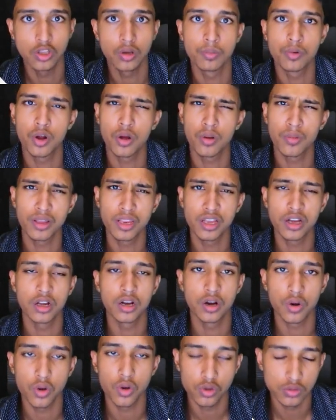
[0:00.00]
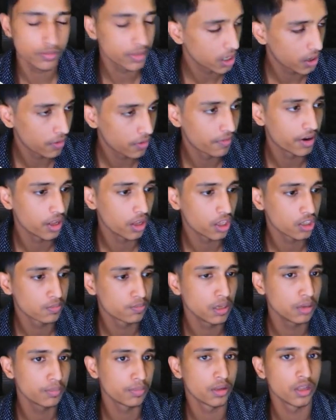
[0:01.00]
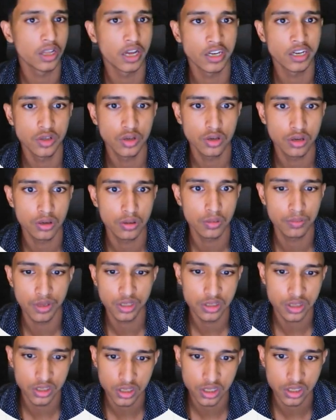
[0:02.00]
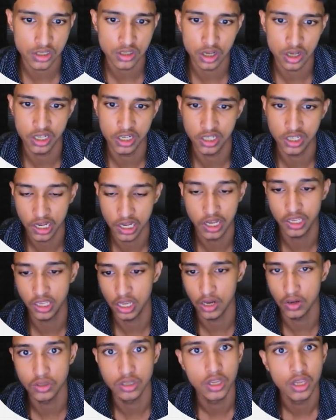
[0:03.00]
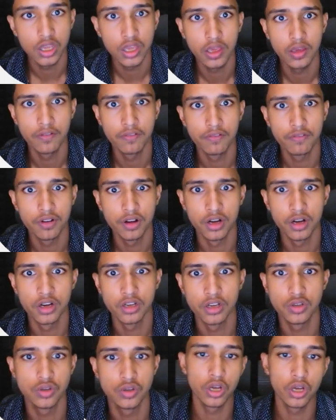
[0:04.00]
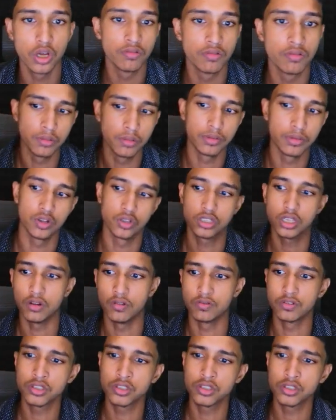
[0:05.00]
You're probably gonna close very less people, and your business is gonna die out if you do everything by yourself.